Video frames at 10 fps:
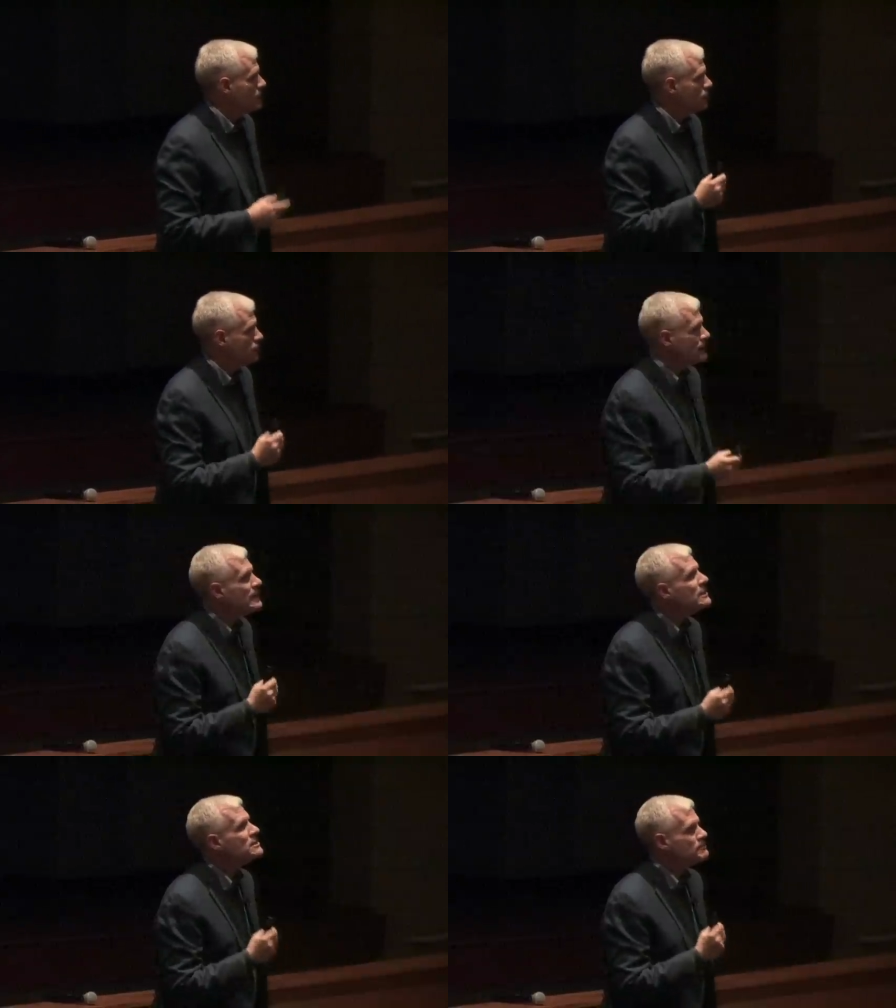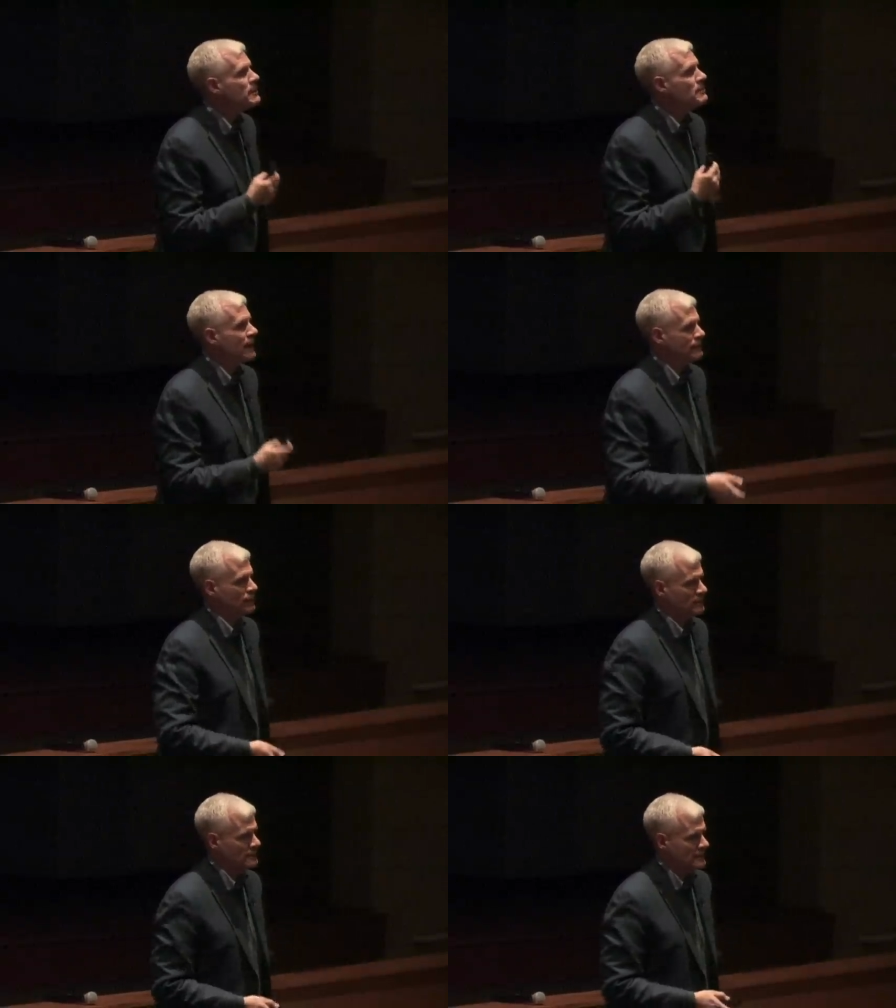Please be
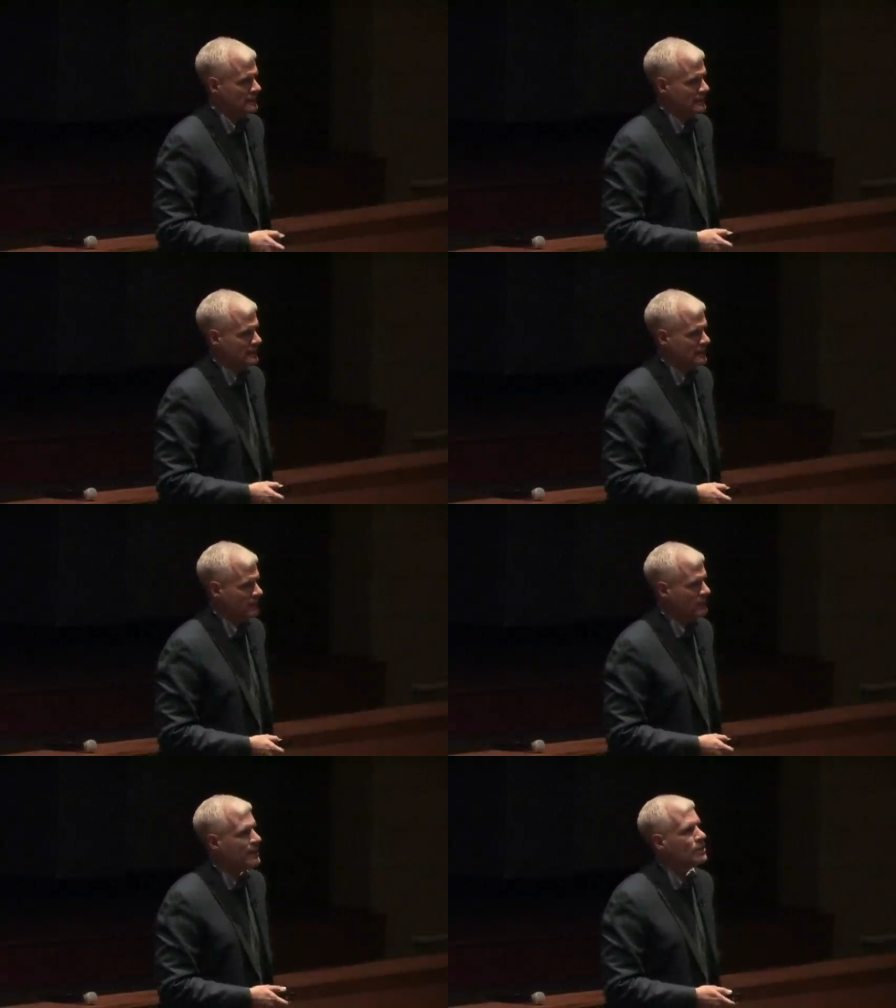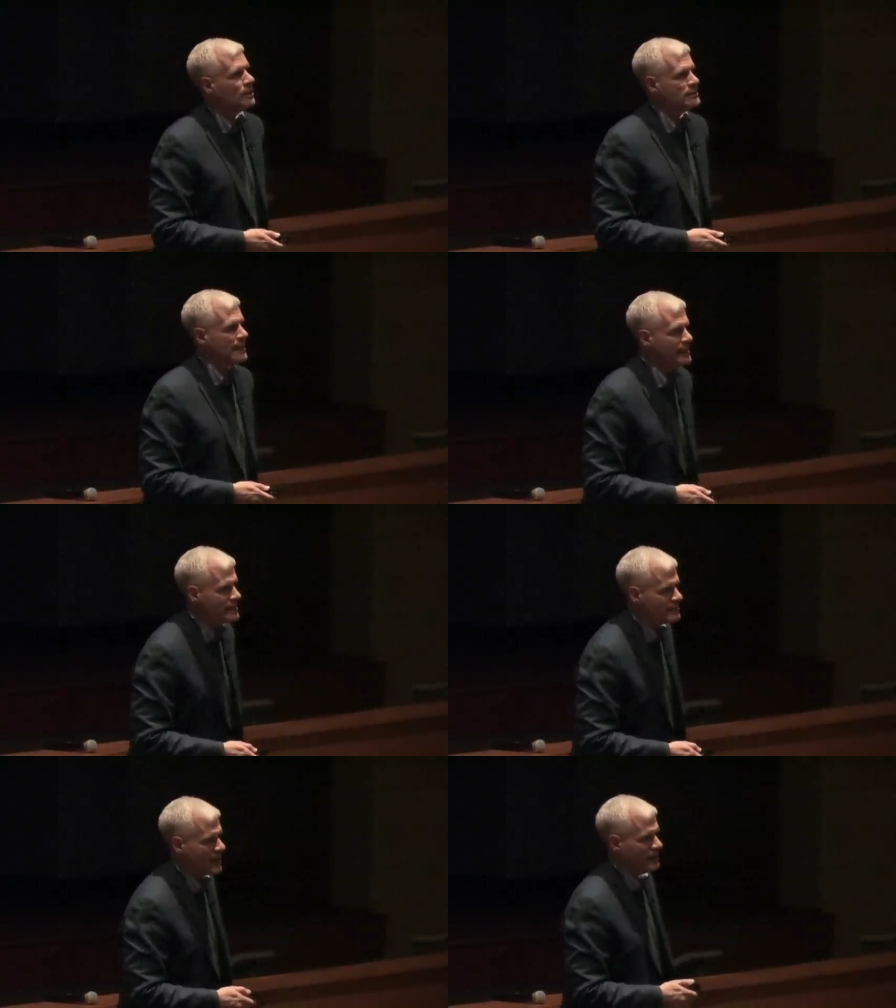mindful that being good at taking
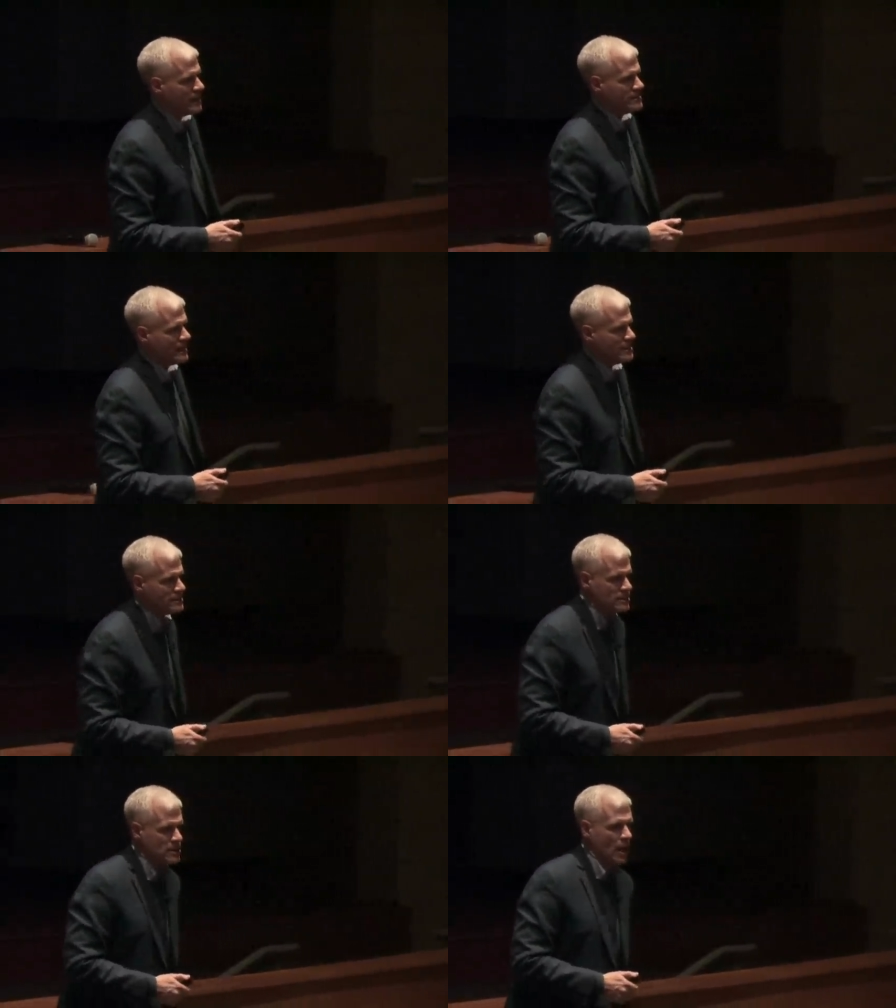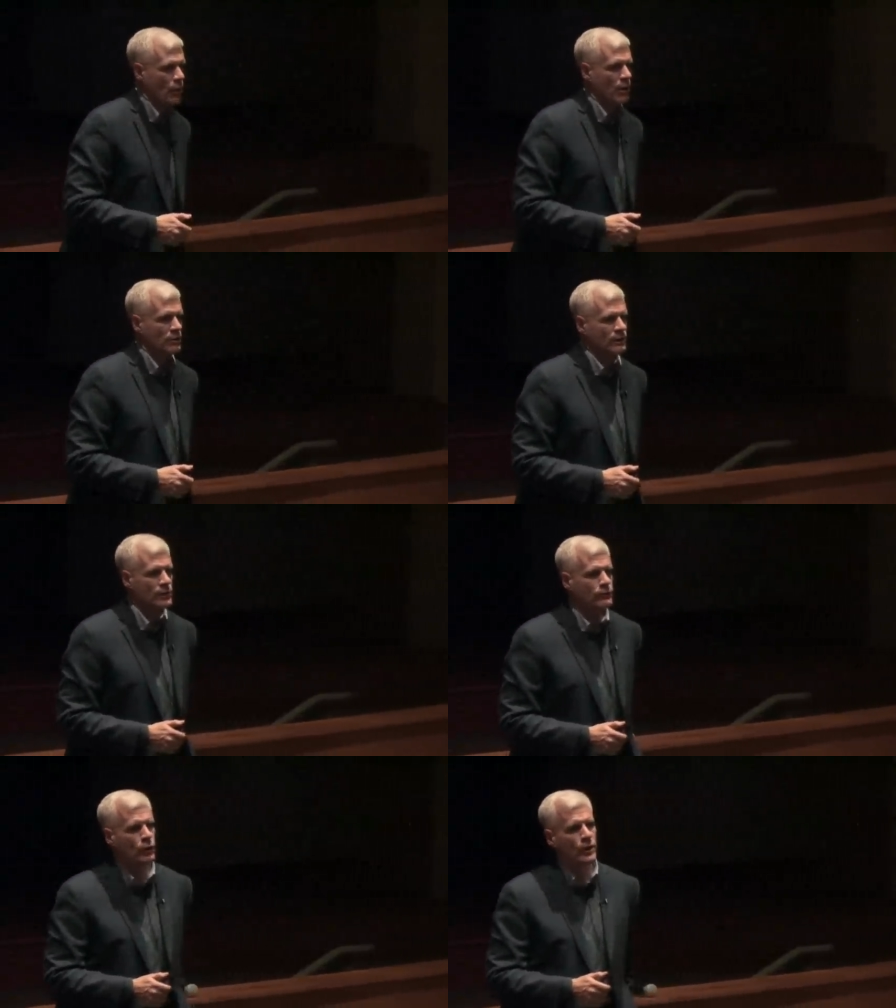a standardized test does not qualify
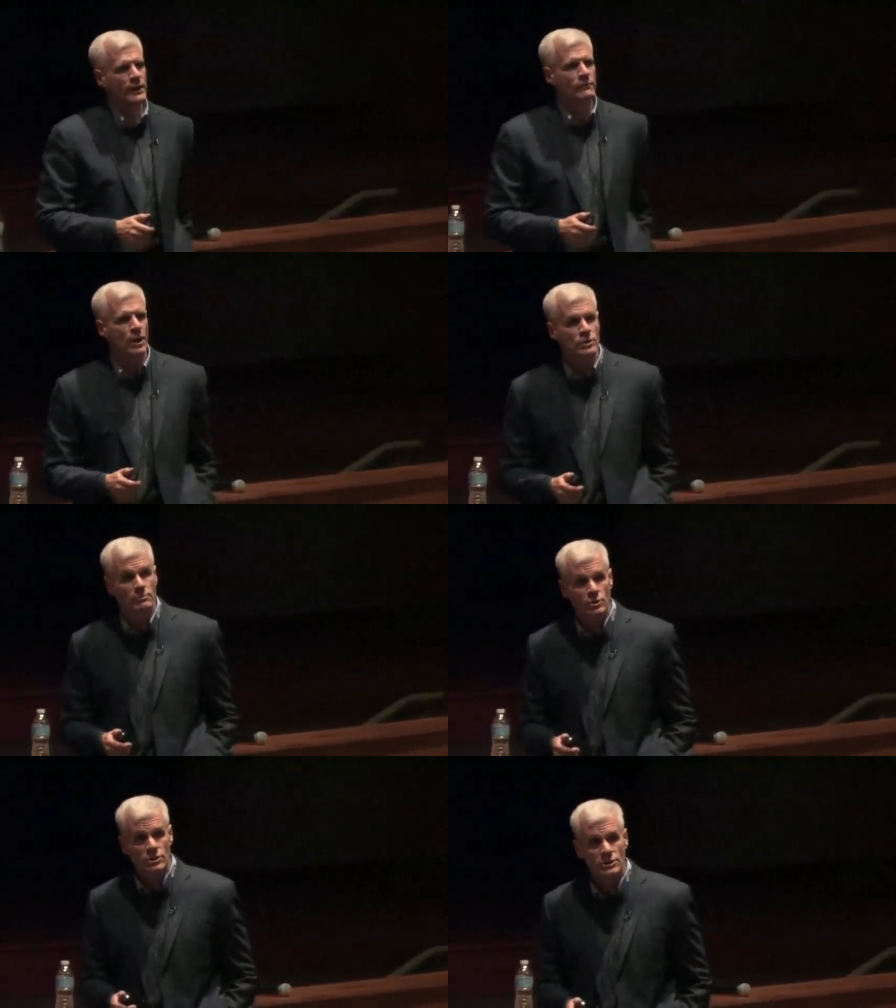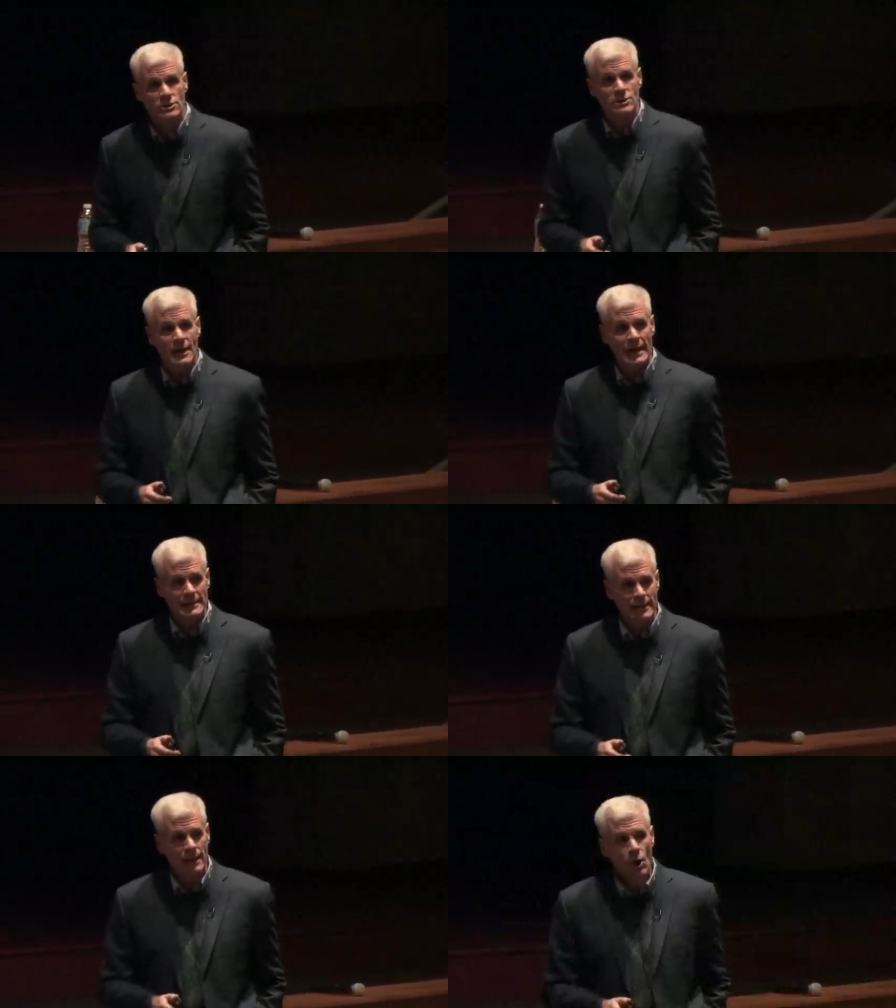you for creative contribution to
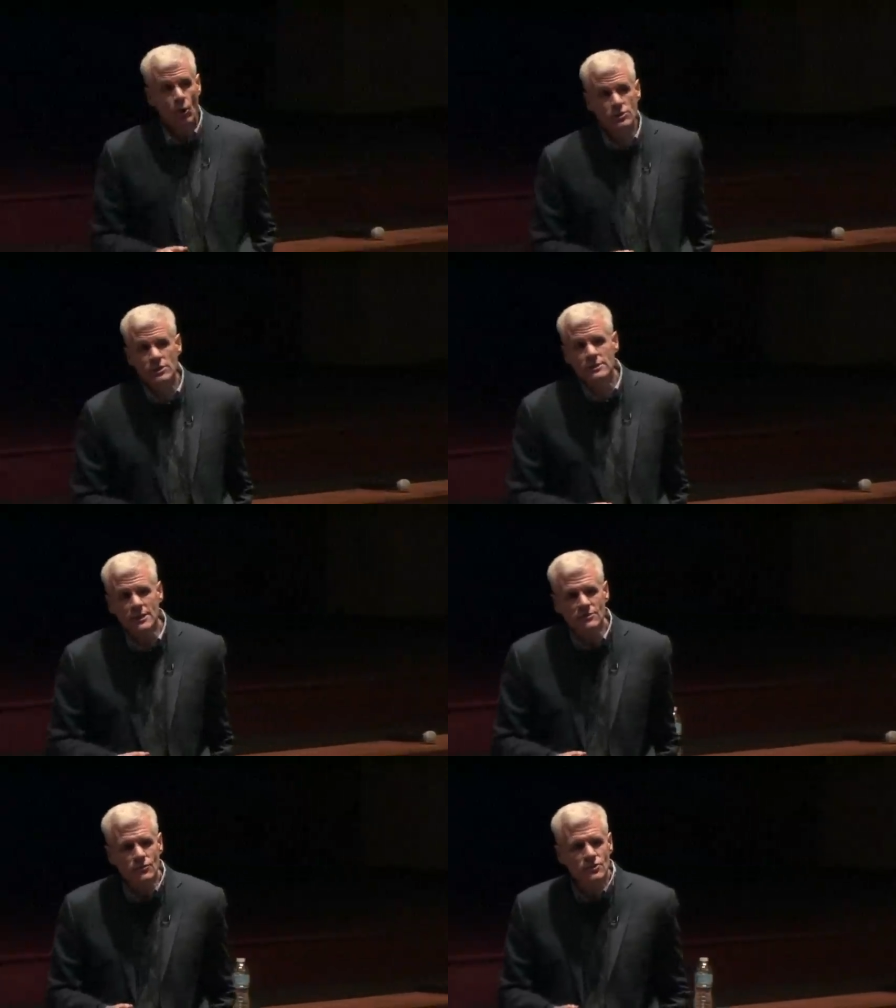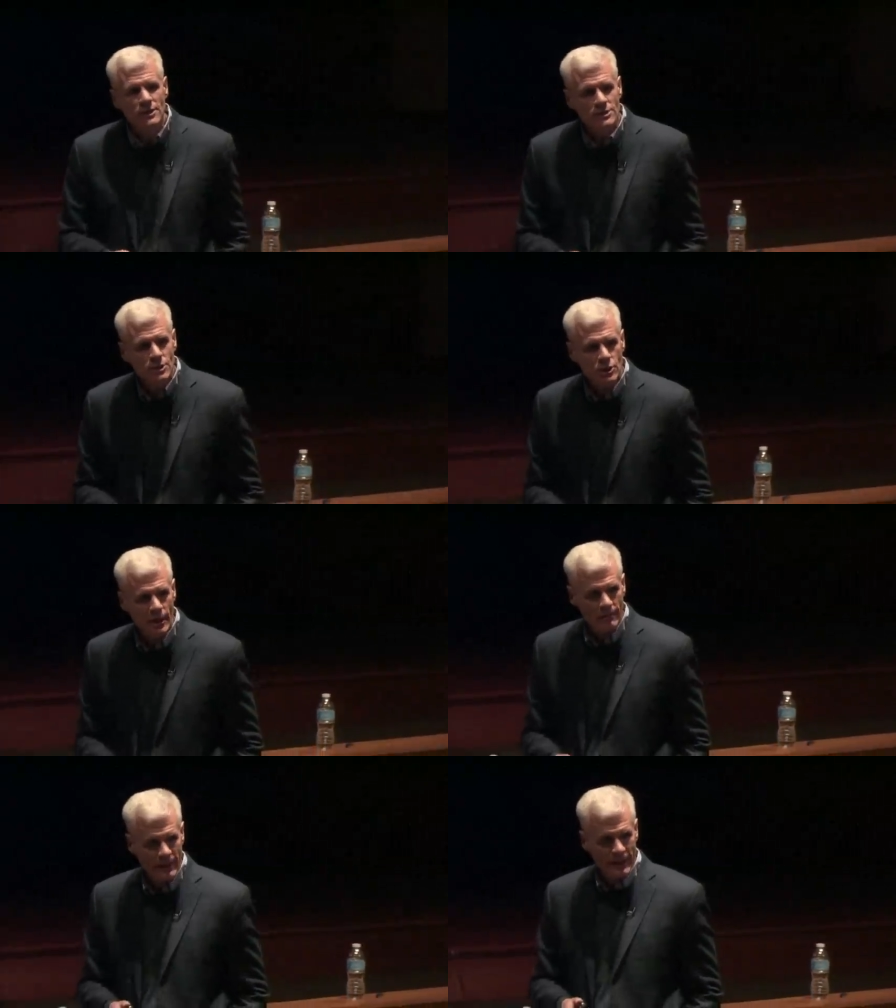society or successful
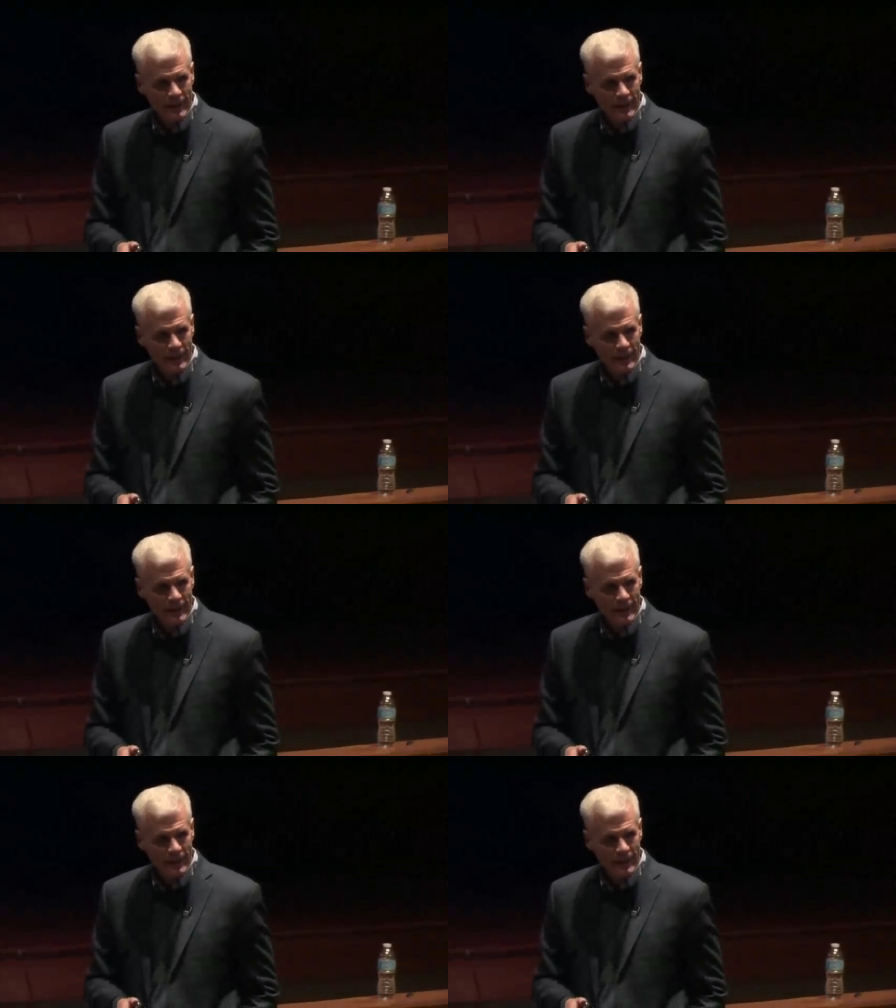citizenship.